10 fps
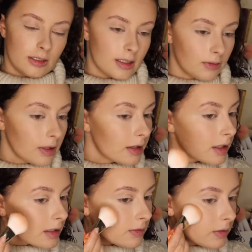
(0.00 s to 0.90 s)
Definitely think
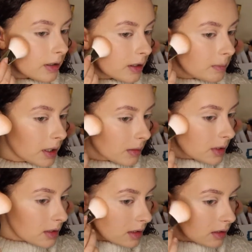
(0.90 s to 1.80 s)
it's very
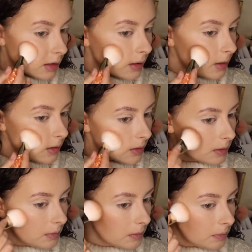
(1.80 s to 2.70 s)
pigmented.
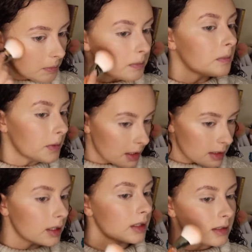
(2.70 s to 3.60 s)
Yes,
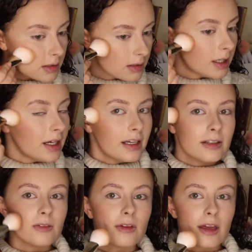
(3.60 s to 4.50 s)
it is.
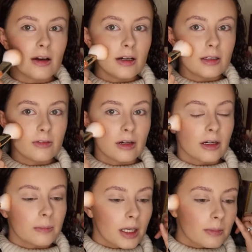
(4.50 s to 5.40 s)
Very,
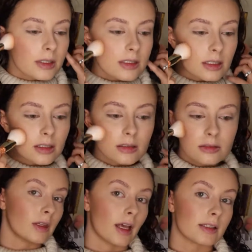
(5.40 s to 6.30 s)
very pigmented.
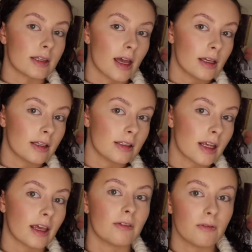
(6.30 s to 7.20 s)
Yes, that is
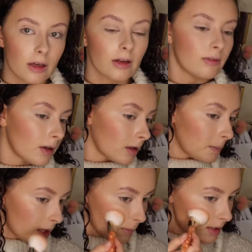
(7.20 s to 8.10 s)
a very, very
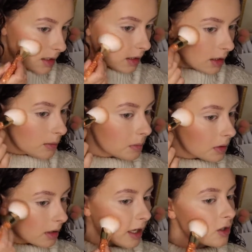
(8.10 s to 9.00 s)
pigmented
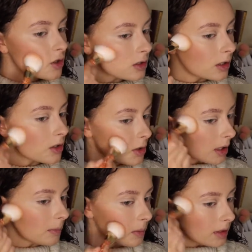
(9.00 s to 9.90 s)
blush. I'm going to try
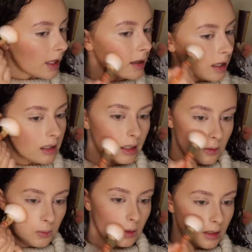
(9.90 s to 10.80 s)
to blend that
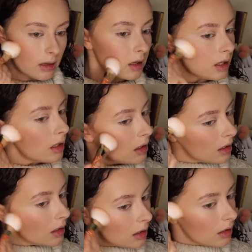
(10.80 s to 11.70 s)
in with
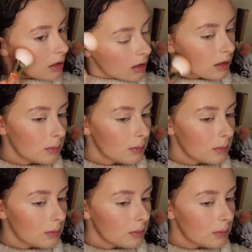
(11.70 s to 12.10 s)
the